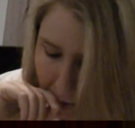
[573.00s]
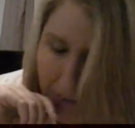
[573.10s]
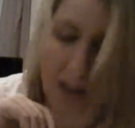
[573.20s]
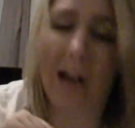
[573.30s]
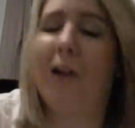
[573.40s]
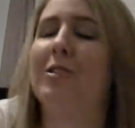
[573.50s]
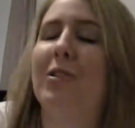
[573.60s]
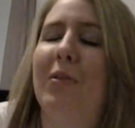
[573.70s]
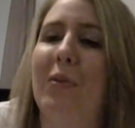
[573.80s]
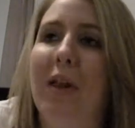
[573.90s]
and
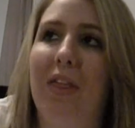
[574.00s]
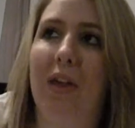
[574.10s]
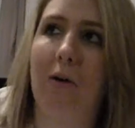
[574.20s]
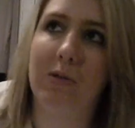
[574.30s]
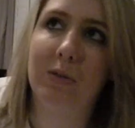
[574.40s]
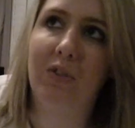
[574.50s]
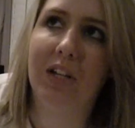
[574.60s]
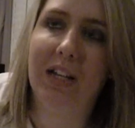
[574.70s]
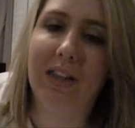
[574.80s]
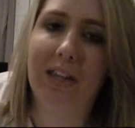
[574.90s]
also what I thought was
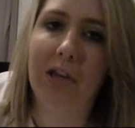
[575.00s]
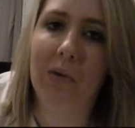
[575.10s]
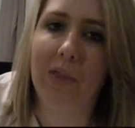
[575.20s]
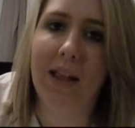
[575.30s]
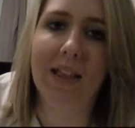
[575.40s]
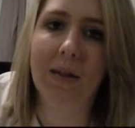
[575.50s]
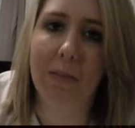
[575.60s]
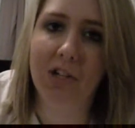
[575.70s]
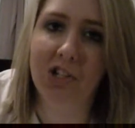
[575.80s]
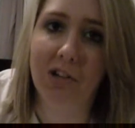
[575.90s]
funny in the Q&A,
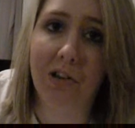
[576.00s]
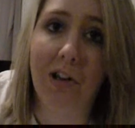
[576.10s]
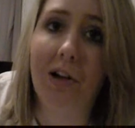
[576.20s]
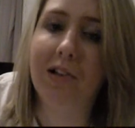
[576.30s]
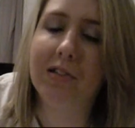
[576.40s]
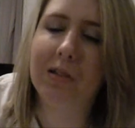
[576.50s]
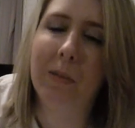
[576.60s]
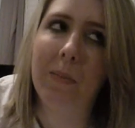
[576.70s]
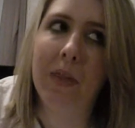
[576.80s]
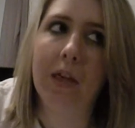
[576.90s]
they mentioned Lost,
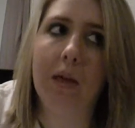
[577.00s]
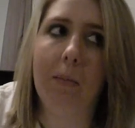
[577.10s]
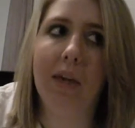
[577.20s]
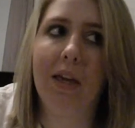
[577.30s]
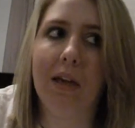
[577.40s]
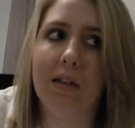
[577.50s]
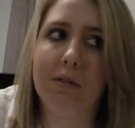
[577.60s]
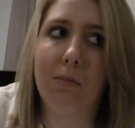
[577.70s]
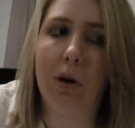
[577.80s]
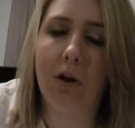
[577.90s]

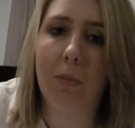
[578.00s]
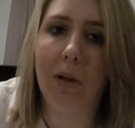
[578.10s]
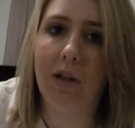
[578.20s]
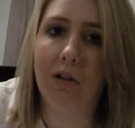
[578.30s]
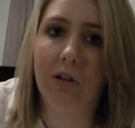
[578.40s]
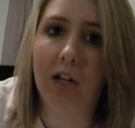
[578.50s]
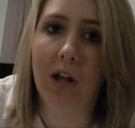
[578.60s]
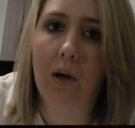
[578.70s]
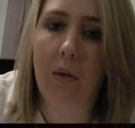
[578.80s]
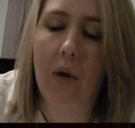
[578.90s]
because Mark
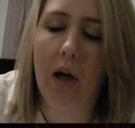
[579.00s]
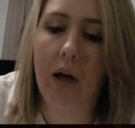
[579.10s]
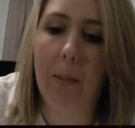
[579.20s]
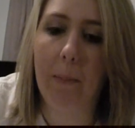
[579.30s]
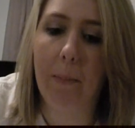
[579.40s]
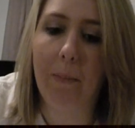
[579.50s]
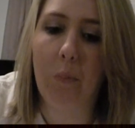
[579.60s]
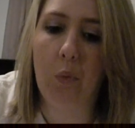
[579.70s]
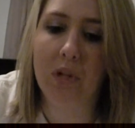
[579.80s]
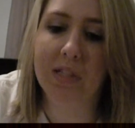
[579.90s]
Pellegrino
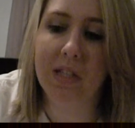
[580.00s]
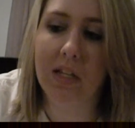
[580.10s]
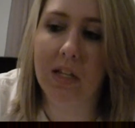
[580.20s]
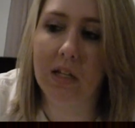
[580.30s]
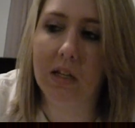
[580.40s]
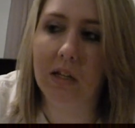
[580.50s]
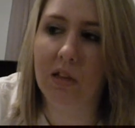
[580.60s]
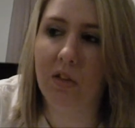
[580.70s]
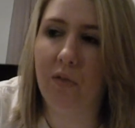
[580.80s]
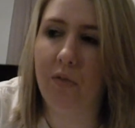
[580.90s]
was
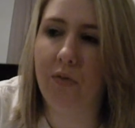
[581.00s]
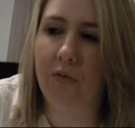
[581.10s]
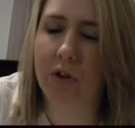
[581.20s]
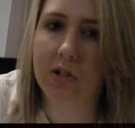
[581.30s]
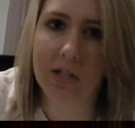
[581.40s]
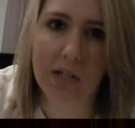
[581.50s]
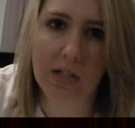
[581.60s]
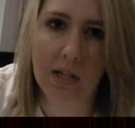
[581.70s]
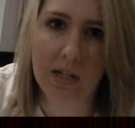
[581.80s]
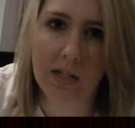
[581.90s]
in the first
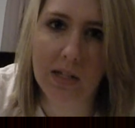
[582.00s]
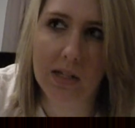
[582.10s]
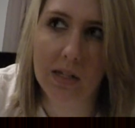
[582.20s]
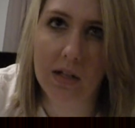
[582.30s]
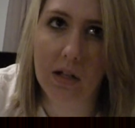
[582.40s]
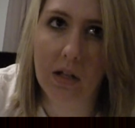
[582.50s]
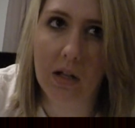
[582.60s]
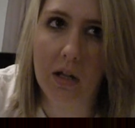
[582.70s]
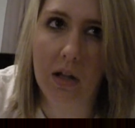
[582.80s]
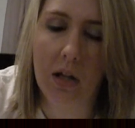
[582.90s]
and second season
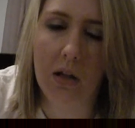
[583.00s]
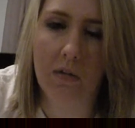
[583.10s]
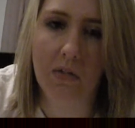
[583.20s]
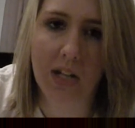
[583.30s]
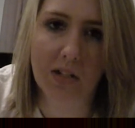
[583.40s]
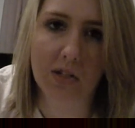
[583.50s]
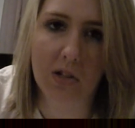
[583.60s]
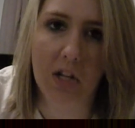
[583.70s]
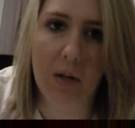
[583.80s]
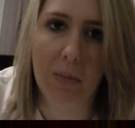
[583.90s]
of
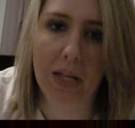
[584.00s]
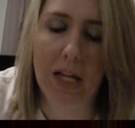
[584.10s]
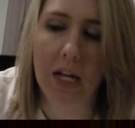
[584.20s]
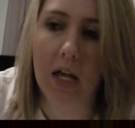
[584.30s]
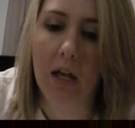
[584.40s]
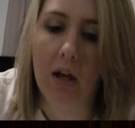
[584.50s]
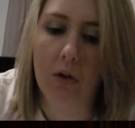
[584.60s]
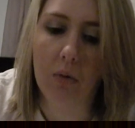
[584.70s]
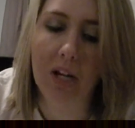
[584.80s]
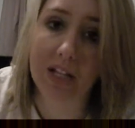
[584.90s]
Dexter. He played
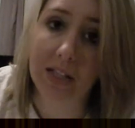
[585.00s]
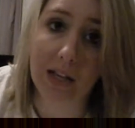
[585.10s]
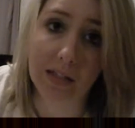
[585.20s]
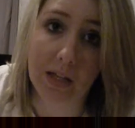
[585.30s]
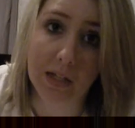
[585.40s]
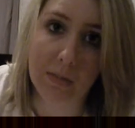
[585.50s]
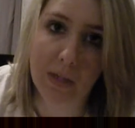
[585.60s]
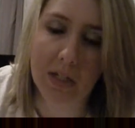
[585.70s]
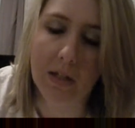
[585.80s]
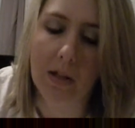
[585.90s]
Rita's
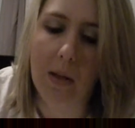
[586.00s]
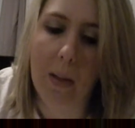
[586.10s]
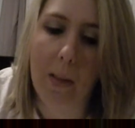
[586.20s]
ex-husband.